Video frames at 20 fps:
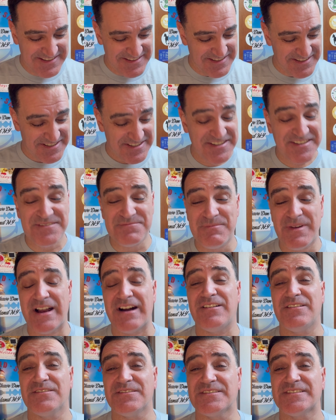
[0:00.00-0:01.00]
this
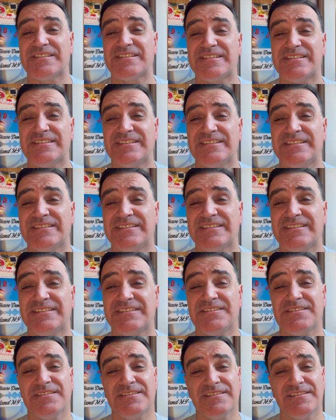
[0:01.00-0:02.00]
smells
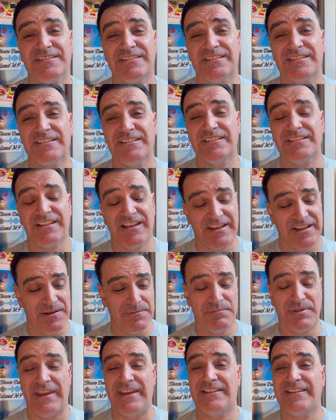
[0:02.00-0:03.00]
like a
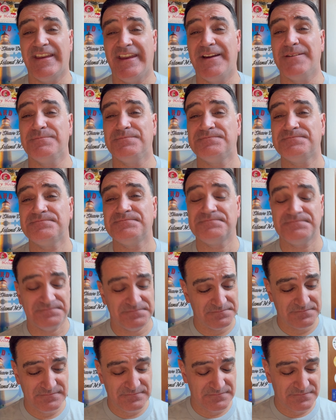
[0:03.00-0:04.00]
baked ham,
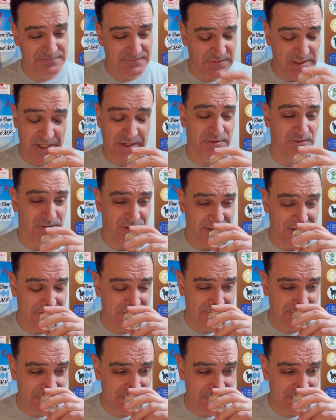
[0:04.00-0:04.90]
literally.